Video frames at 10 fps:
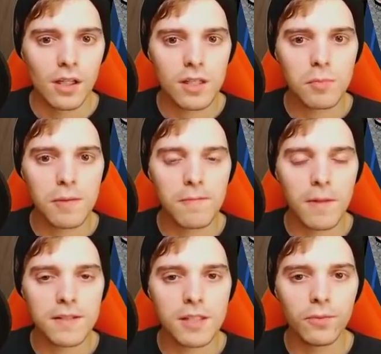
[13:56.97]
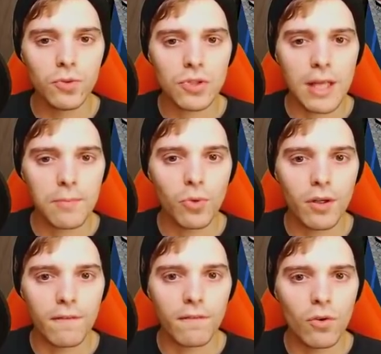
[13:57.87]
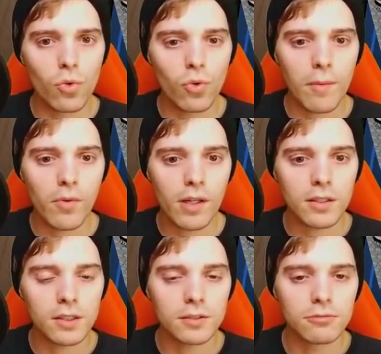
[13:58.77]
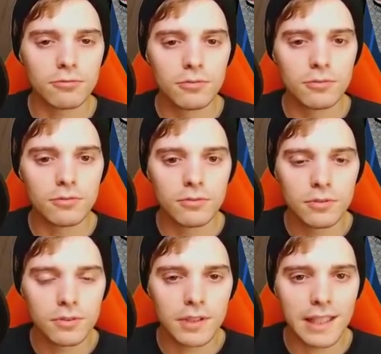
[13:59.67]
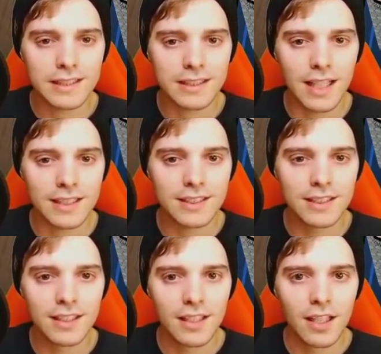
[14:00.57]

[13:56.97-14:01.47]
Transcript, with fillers: Is Baby Blounts able to slap 200? Oh, Cramorant. Ooh, that's nasty.